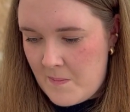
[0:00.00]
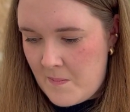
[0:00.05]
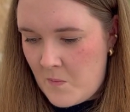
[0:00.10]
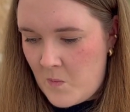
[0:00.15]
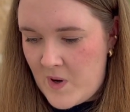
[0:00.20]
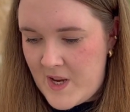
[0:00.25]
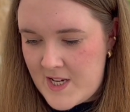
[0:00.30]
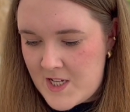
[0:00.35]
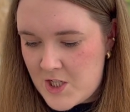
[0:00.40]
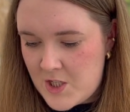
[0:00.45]

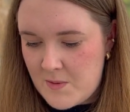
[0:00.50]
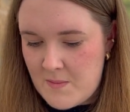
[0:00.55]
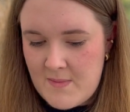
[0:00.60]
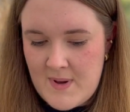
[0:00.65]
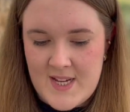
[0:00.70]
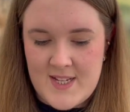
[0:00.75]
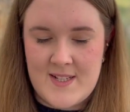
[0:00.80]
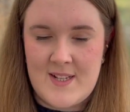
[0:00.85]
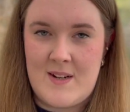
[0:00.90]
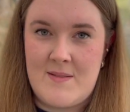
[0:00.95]
which
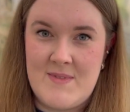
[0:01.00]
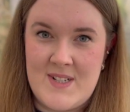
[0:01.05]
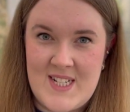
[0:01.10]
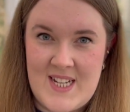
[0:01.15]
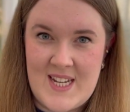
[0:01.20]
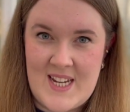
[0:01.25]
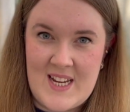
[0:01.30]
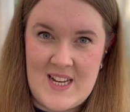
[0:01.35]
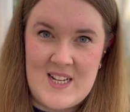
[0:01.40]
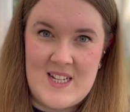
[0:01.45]
may sound
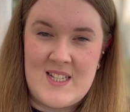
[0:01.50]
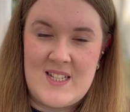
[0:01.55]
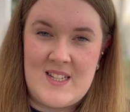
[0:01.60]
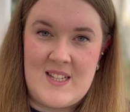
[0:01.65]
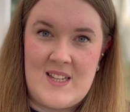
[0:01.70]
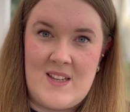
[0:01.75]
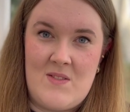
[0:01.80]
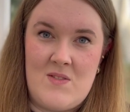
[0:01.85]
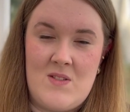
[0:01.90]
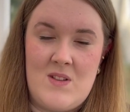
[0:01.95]
ridiculous
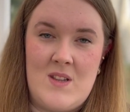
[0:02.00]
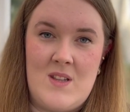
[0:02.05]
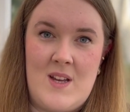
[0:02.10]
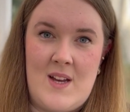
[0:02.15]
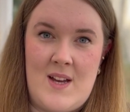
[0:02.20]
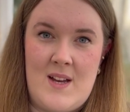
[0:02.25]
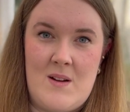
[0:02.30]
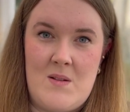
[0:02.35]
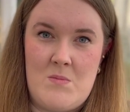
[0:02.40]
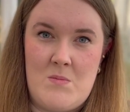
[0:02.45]
given
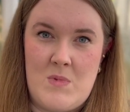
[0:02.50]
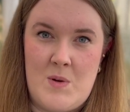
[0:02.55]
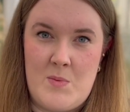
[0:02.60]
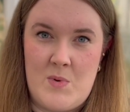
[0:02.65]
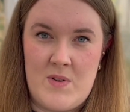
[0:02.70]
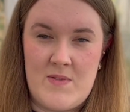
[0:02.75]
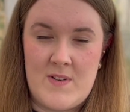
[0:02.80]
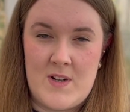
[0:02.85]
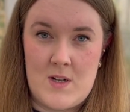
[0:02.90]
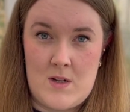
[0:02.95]
that my
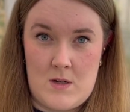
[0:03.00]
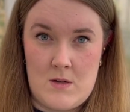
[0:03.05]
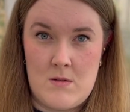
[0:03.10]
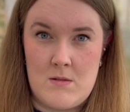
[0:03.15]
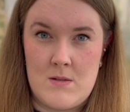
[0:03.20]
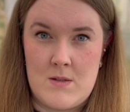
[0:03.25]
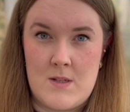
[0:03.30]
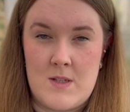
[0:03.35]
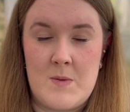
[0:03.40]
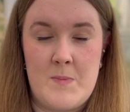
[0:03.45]
boyfriend
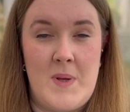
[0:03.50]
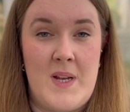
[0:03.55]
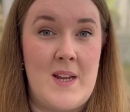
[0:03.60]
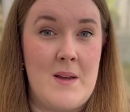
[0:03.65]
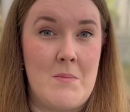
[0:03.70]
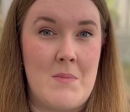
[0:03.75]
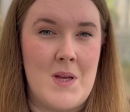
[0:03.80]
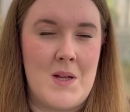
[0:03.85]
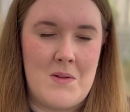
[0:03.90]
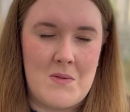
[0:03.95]
owns a
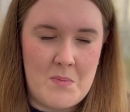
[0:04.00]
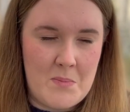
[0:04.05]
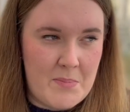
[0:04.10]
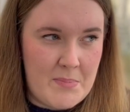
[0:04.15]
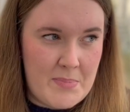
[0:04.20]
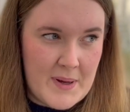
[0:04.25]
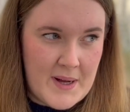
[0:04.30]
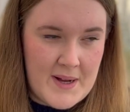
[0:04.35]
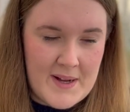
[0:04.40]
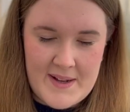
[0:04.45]
spinning mill,
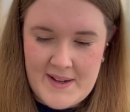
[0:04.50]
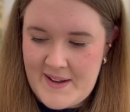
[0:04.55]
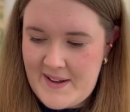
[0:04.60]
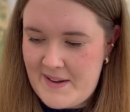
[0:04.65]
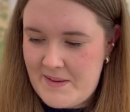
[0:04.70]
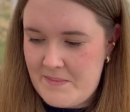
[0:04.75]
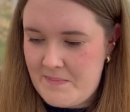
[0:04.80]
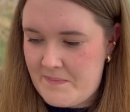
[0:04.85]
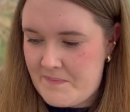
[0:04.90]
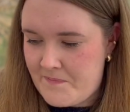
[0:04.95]
but
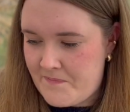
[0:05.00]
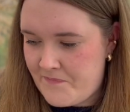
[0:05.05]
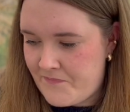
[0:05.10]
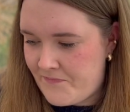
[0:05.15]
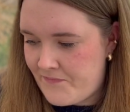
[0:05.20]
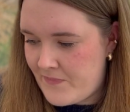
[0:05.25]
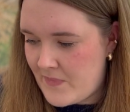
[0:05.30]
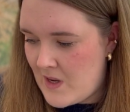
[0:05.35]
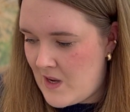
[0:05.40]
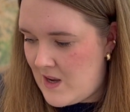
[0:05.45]

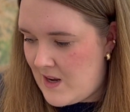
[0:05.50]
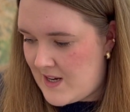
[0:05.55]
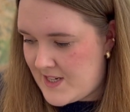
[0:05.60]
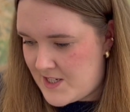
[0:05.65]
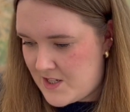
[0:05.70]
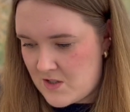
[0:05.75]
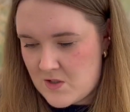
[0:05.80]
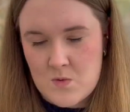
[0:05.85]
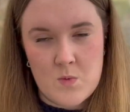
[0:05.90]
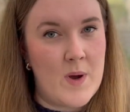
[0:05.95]
I
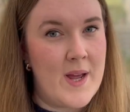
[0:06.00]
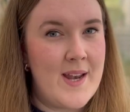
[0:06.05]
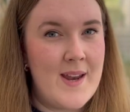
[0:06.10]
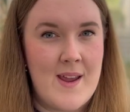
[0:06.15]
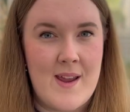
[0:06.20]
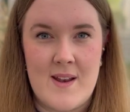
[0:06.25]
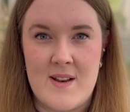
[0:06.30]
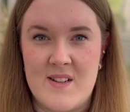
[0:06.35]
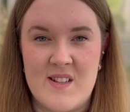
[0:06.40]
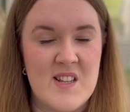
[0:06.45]
just went
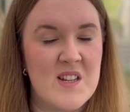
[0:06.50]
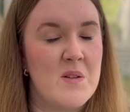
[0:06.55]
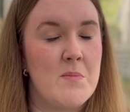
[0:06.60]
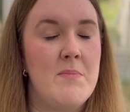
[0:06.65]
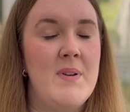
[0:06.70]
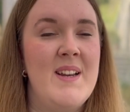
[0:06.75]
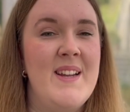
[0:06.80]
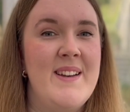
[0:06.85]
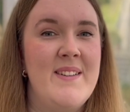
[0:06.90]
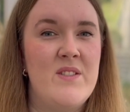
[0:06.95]
in as a
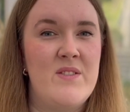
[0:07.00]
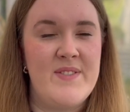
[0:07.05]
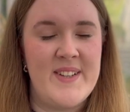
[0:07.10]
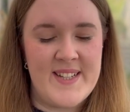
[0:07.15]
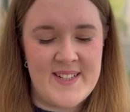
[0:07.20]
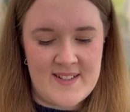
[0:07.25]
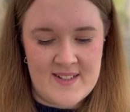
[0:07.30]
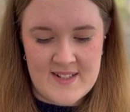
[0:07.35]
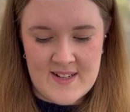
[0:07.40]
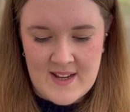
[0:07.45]
complete
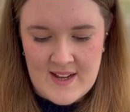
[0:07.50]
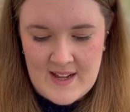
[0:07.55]
novice